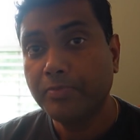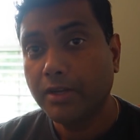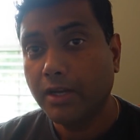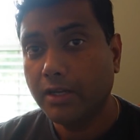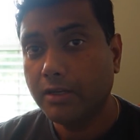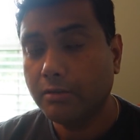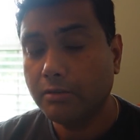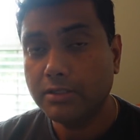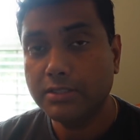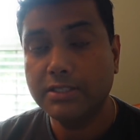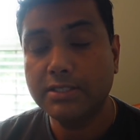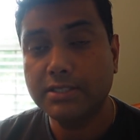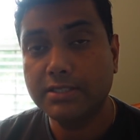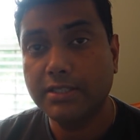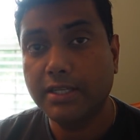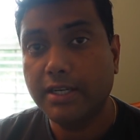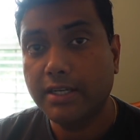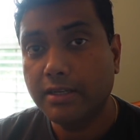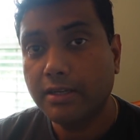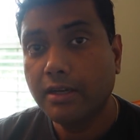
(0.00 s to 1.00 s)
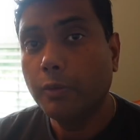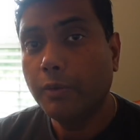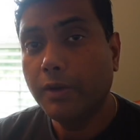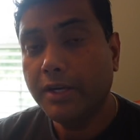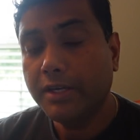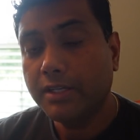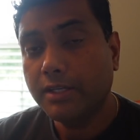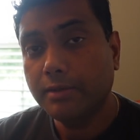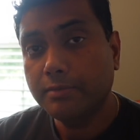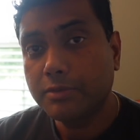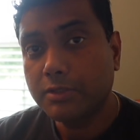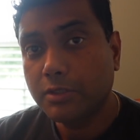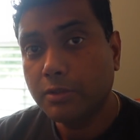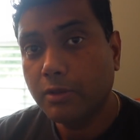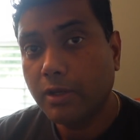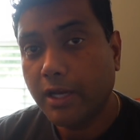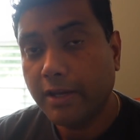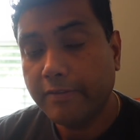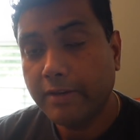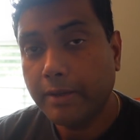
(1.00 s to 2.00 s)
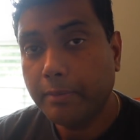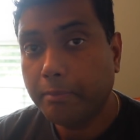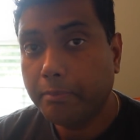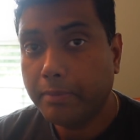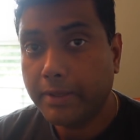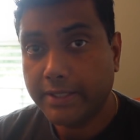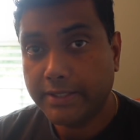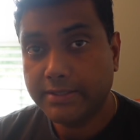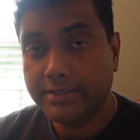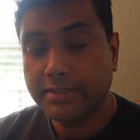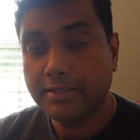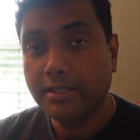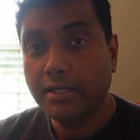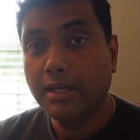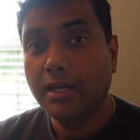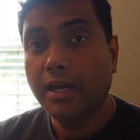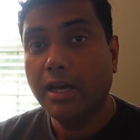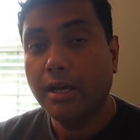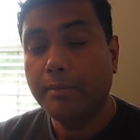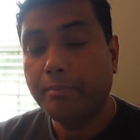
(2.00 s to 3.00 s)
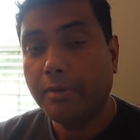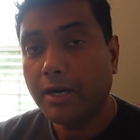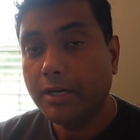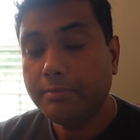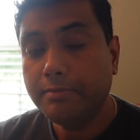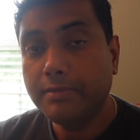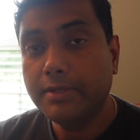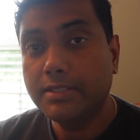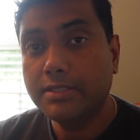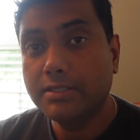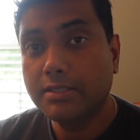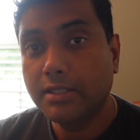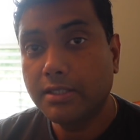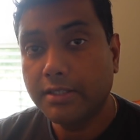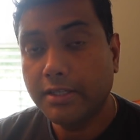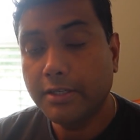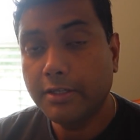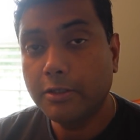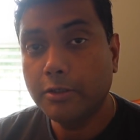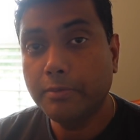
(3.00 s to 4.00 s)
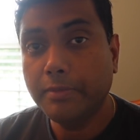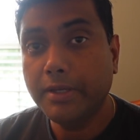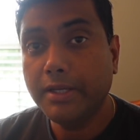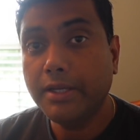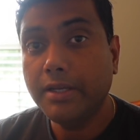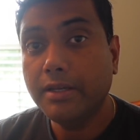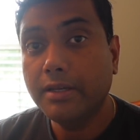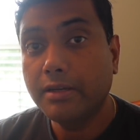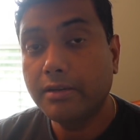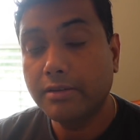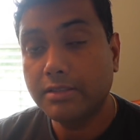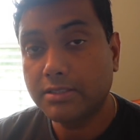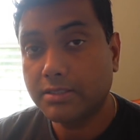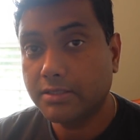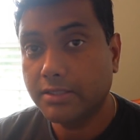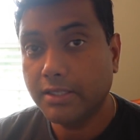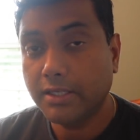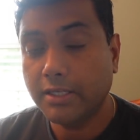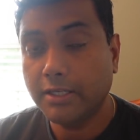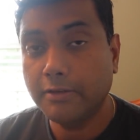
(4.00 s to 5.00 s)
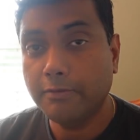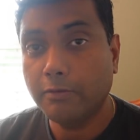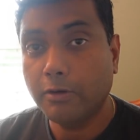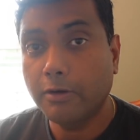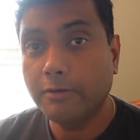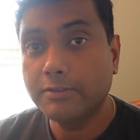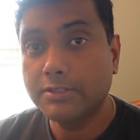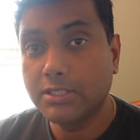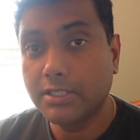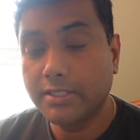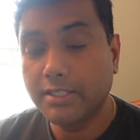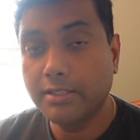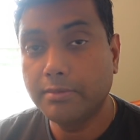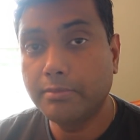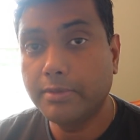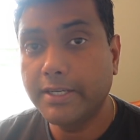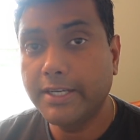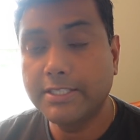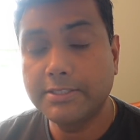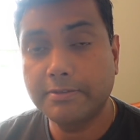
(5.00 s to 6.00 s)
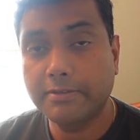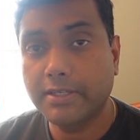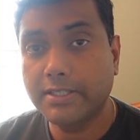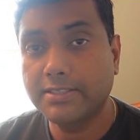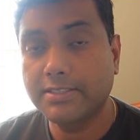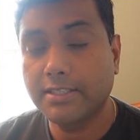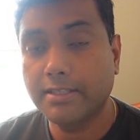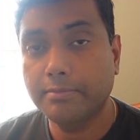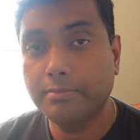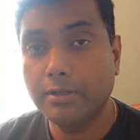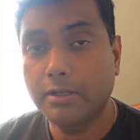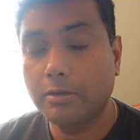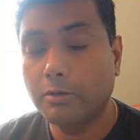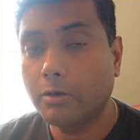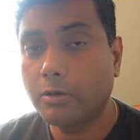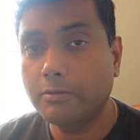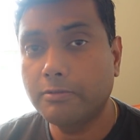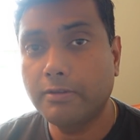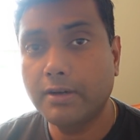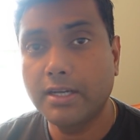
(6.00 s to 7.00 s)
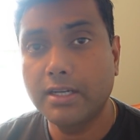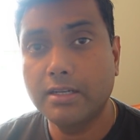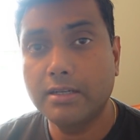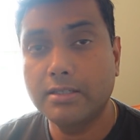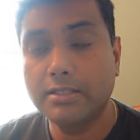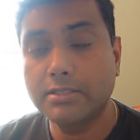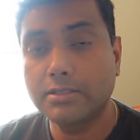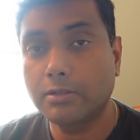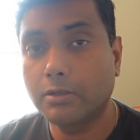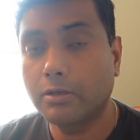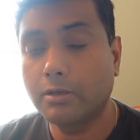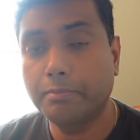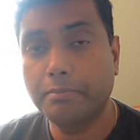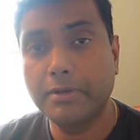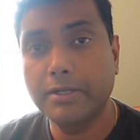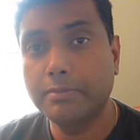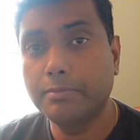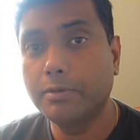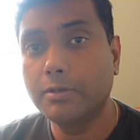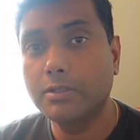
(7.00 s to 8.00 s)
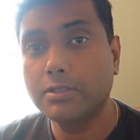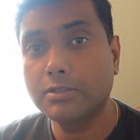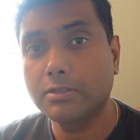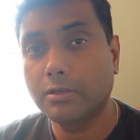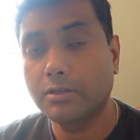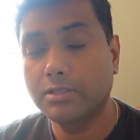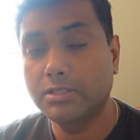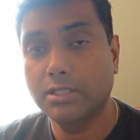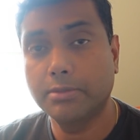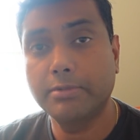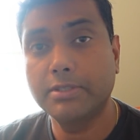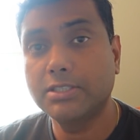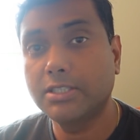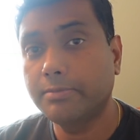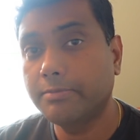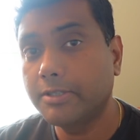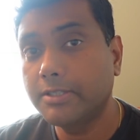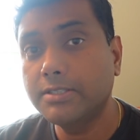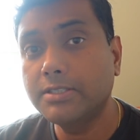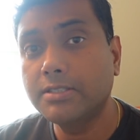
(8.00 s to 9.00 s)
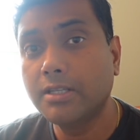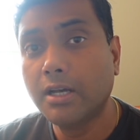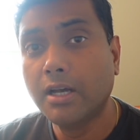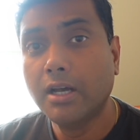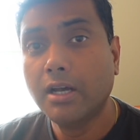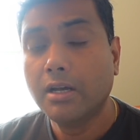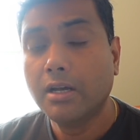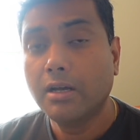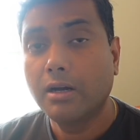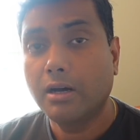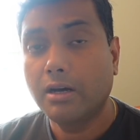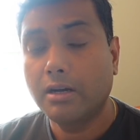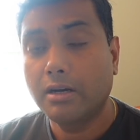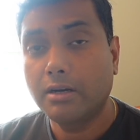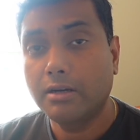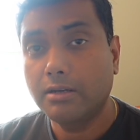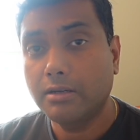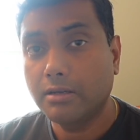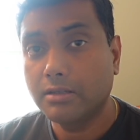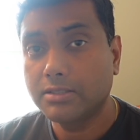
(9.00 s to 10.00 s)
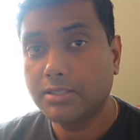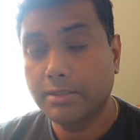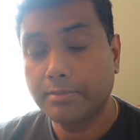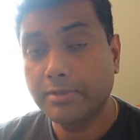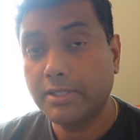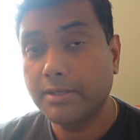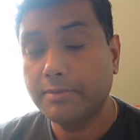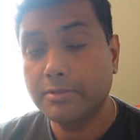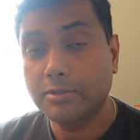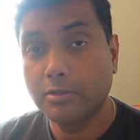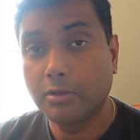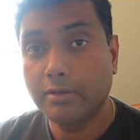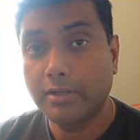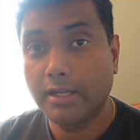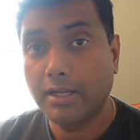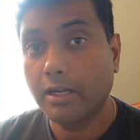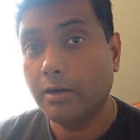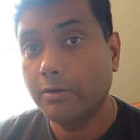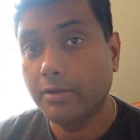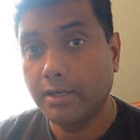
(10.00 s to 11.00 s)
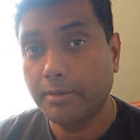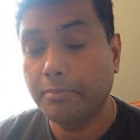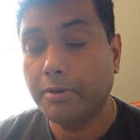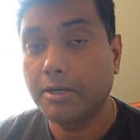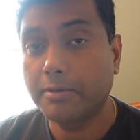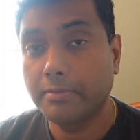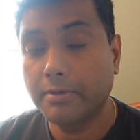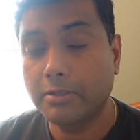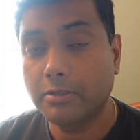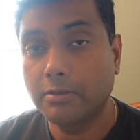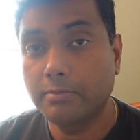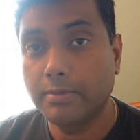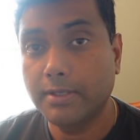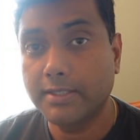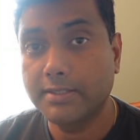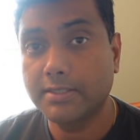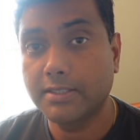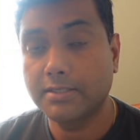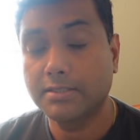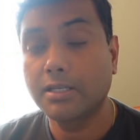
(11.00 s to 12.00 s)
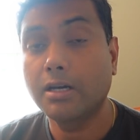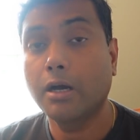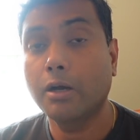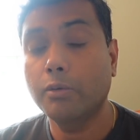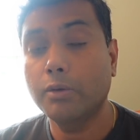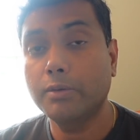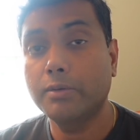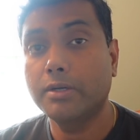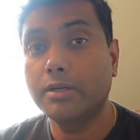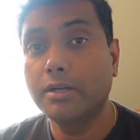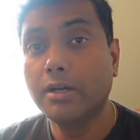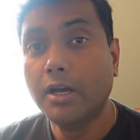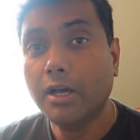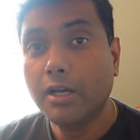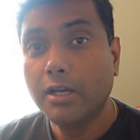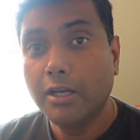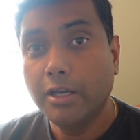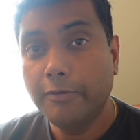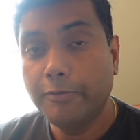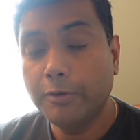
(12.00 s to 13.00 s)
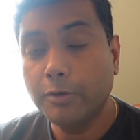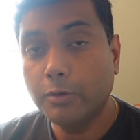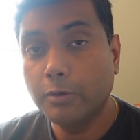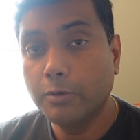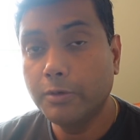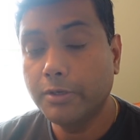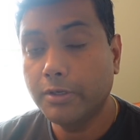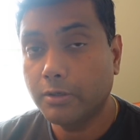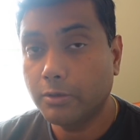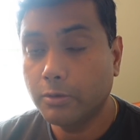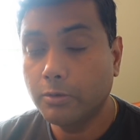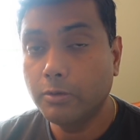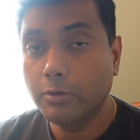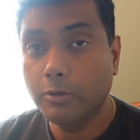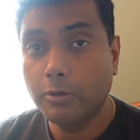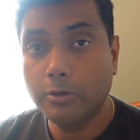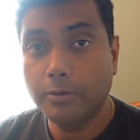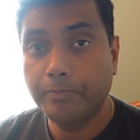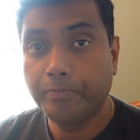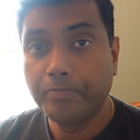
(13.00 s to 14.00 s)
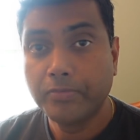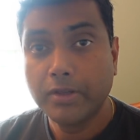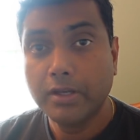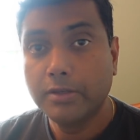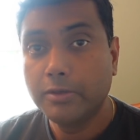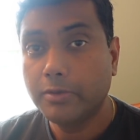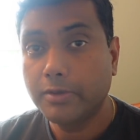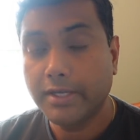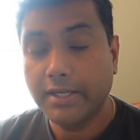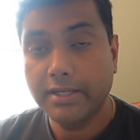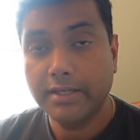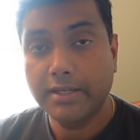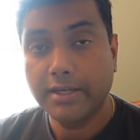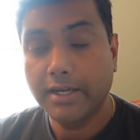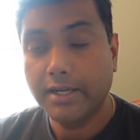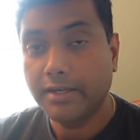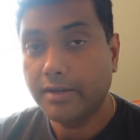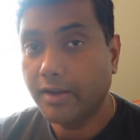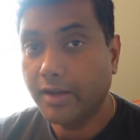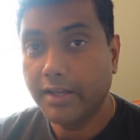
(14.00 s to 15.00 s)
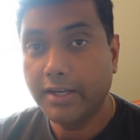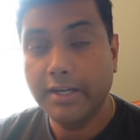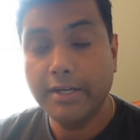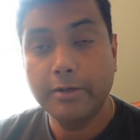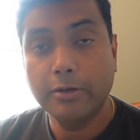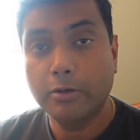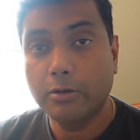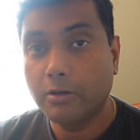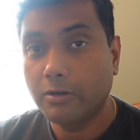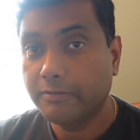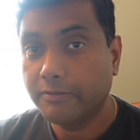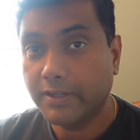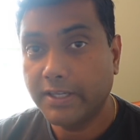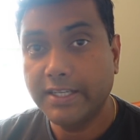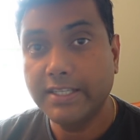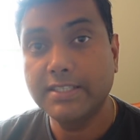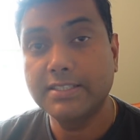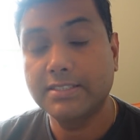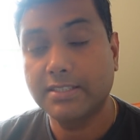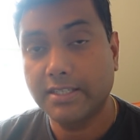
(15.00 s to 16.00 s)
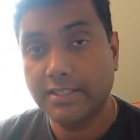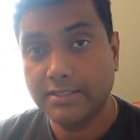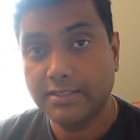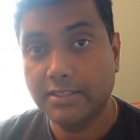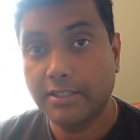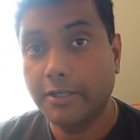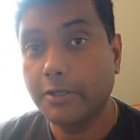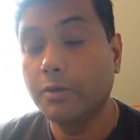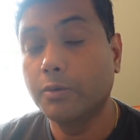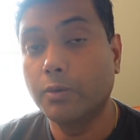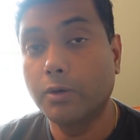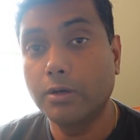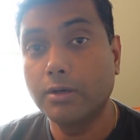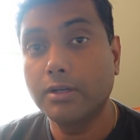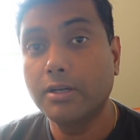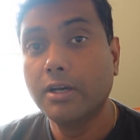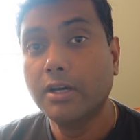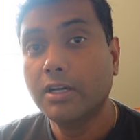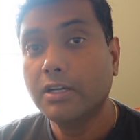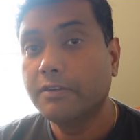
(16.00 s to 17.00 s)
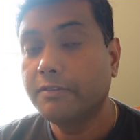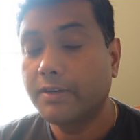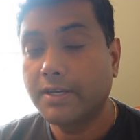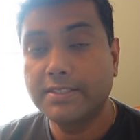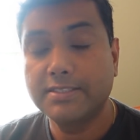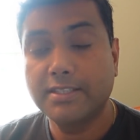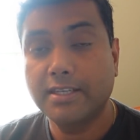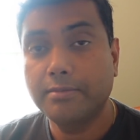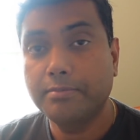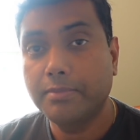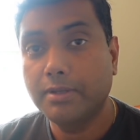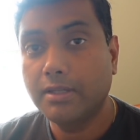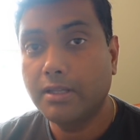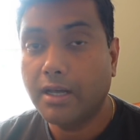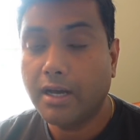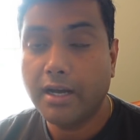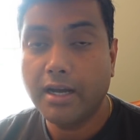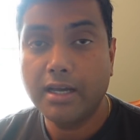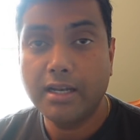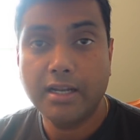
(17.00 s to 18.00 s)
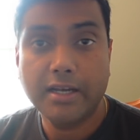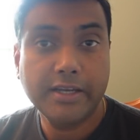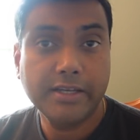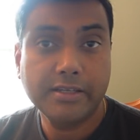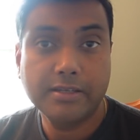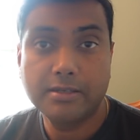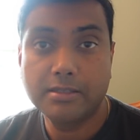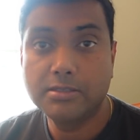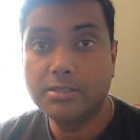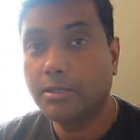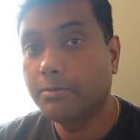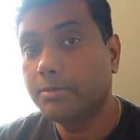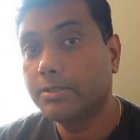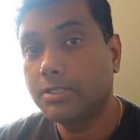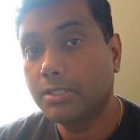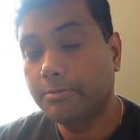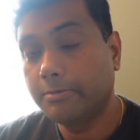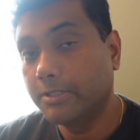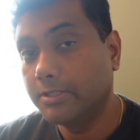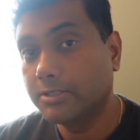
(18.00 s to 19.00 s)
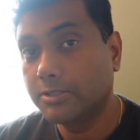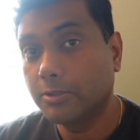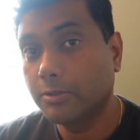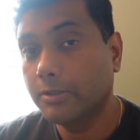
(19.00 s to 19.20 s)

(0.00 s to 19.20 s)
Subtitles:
And not just that, when it comes to having pets, apartments tend to be restrictive of certain breeds. For example, Rottweilers or Pit Bulls or German Shepherds are sometimes not allowed in apartment complexes. However, if you own your own home, you can get any dog of any size that you want. For example, I like German Shepherds.